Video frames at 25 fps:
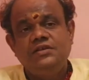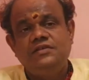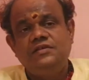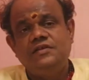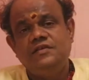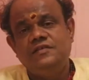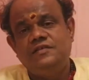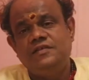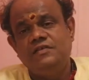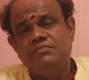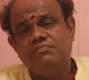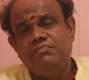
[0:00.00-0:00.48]

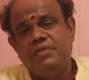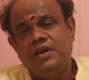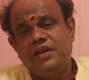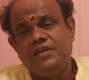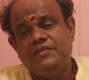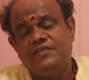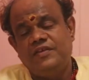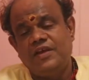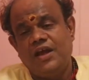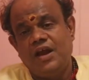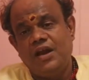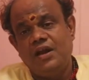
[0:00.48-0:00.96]
She
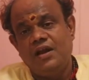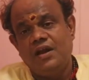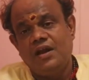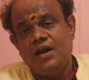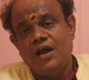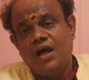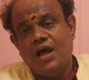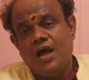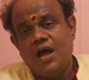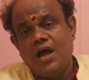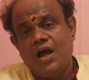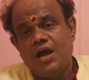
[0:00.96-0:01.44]
simply
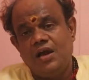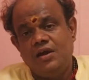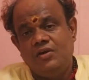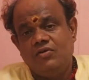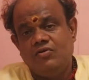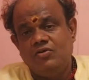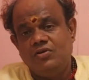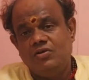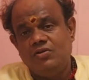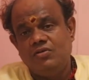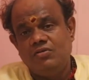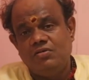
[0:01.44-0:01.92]
said, I
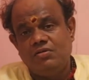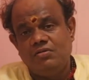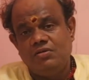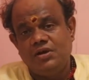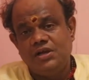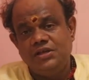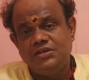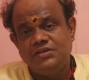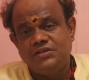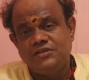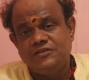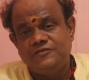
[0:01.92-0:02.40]
don't
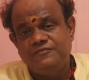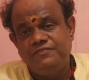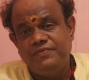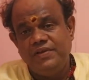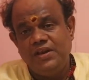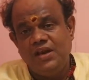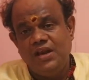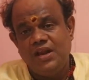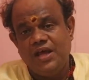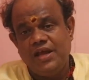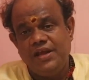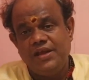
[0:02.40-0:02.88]
know, I just
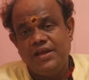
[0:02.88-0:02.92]
feel